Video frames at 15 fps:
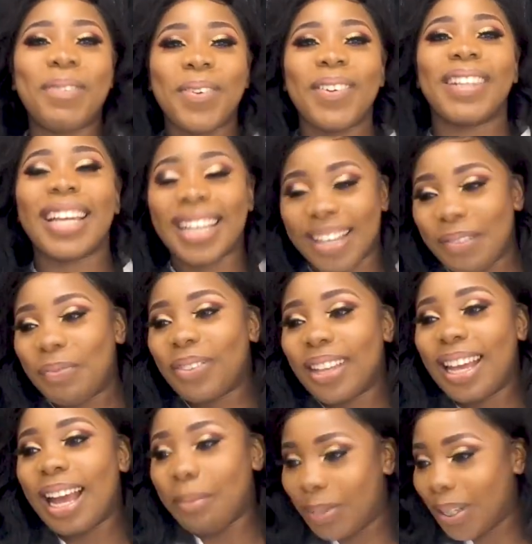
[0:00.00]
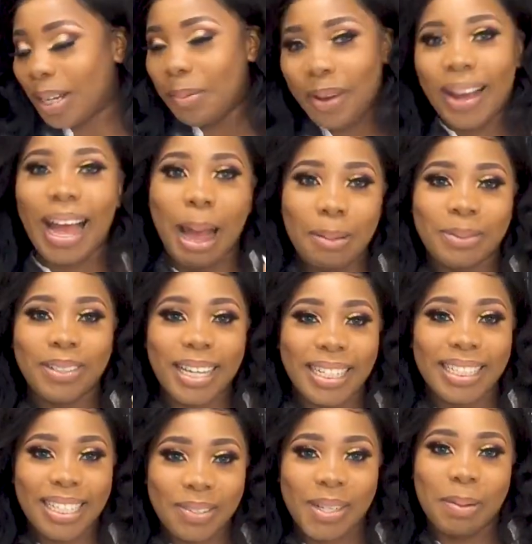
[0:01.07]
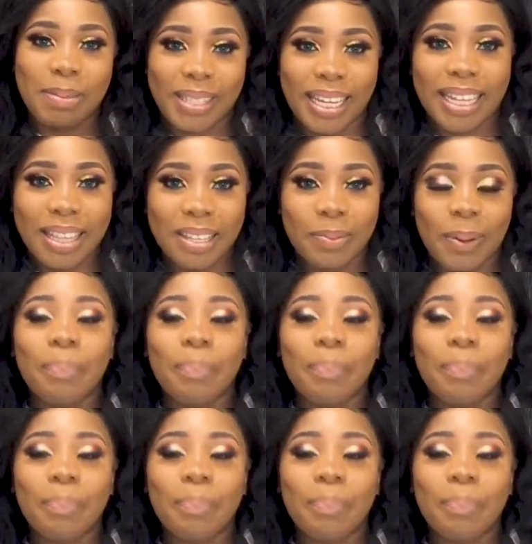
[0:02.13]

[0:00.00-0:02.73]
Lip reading: feel like I'm talking about abstract things when I'm saying this,